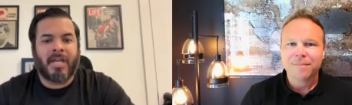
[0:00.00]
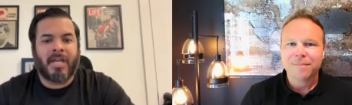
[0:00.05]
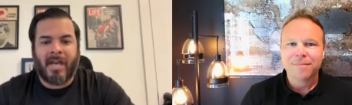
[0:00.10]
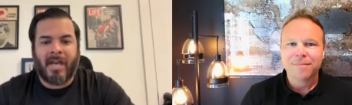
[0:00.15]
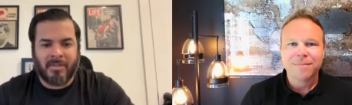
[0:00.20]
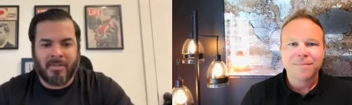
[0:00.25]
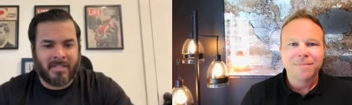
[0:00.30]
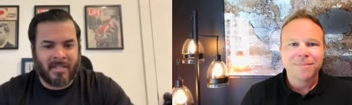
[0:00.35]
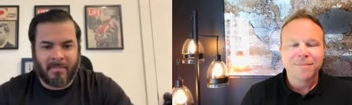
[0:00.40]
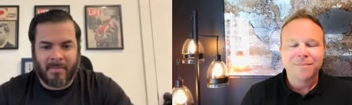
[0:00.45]

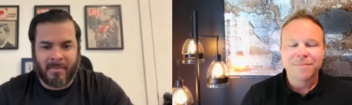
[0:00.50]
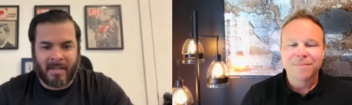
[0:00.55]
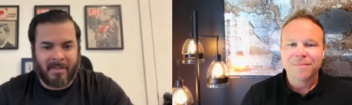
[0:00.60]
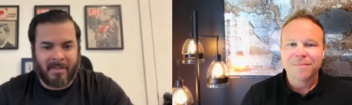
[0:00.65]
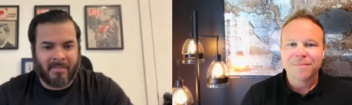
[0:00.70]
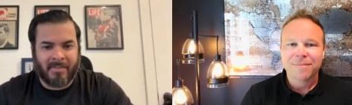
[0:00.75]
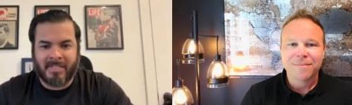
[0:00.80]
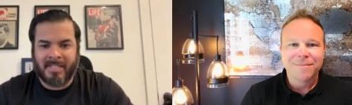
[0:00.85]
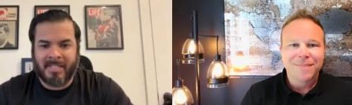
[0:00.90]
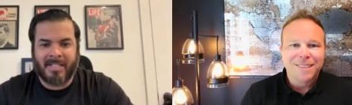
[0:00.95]
Speaker 1: shadow somebody
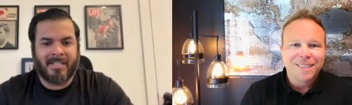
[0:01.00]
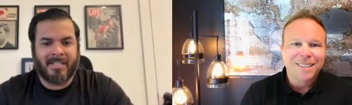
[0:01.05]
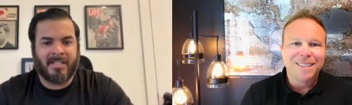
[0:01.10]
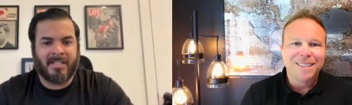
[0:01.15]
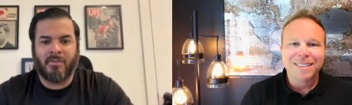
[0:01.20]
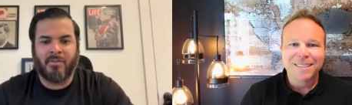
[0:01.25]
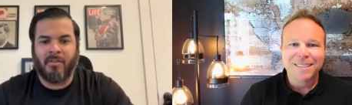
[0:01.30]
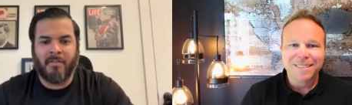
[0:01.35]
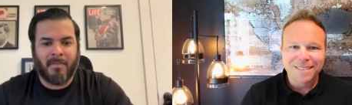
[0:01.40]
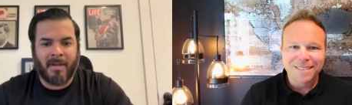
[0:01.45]
for six to
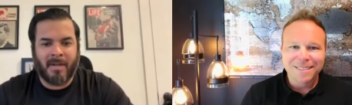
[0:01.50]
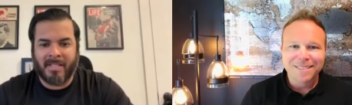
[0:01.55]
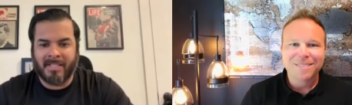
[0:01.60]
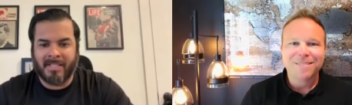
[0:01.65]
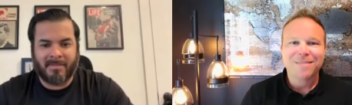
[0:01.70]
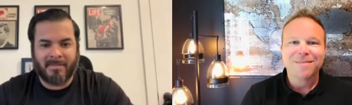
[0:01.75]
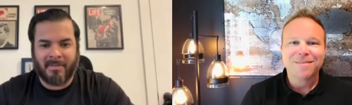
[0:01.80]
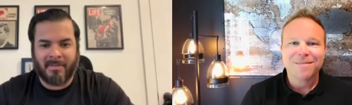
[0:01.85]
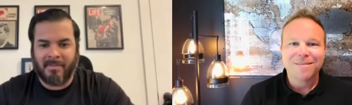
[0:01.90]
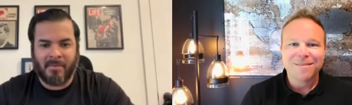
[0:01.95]
12
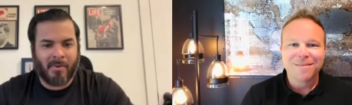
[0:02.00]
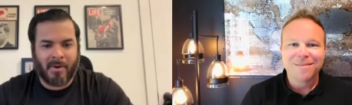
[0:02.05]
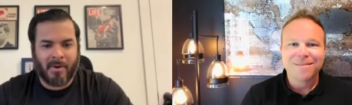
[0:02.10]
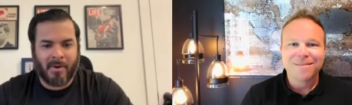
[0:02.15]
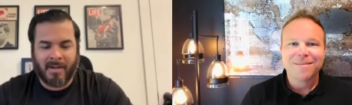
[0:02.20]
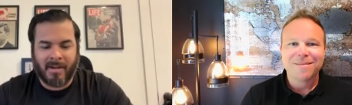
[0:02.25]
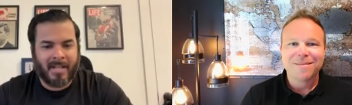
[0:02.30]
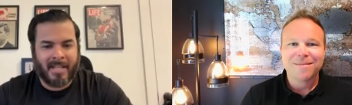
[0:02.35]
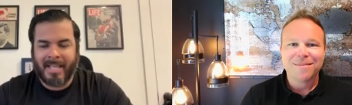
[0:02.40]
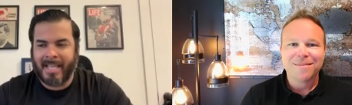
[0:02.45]
months
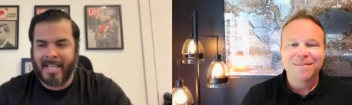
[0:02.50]
before.